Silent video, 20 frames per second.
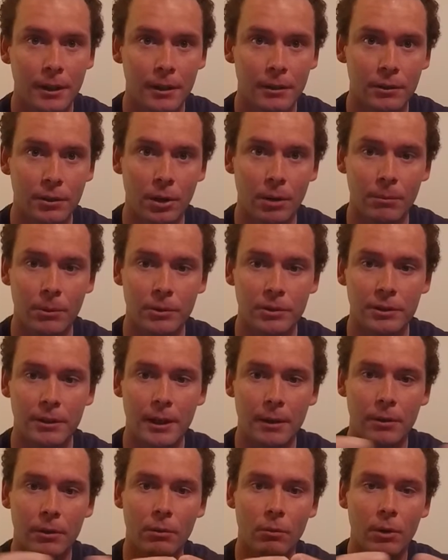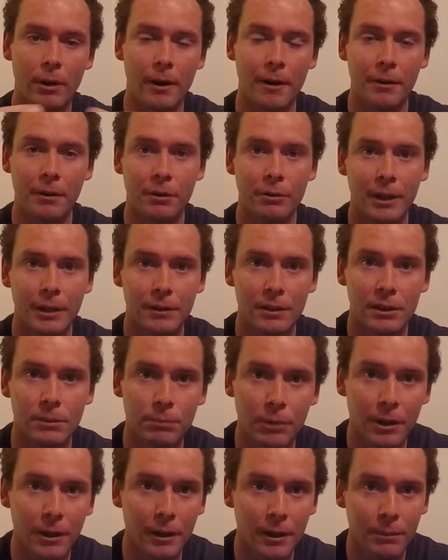terminals together in the wire to create the
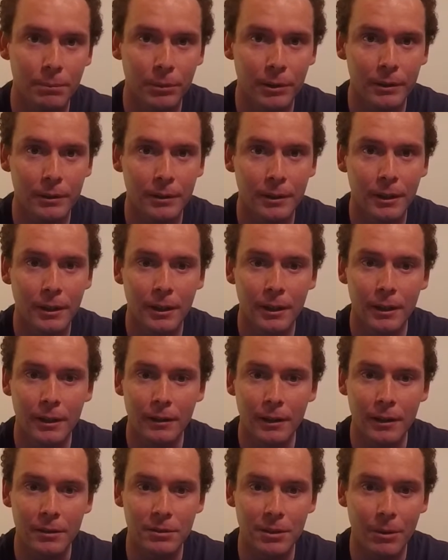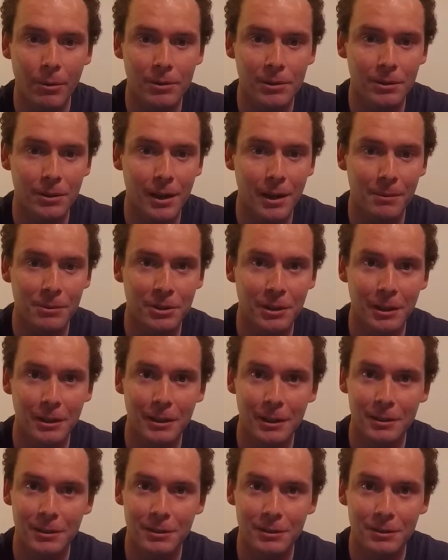spark, but that's always an option
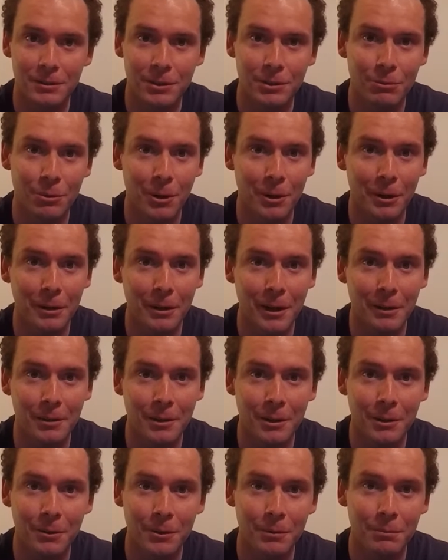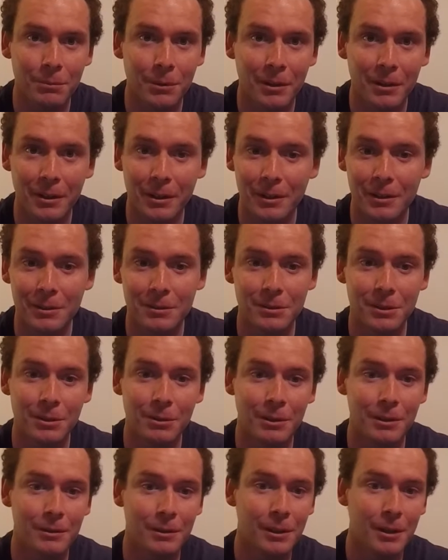unless you weren't allowed to do it, but you could just do
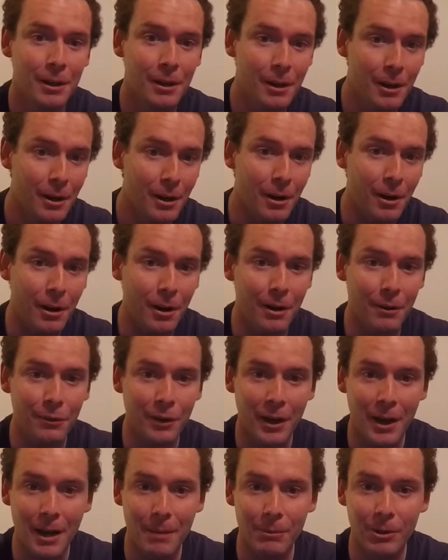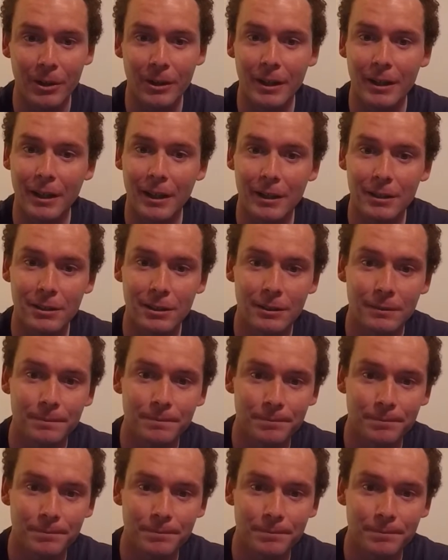it off camera, I guess.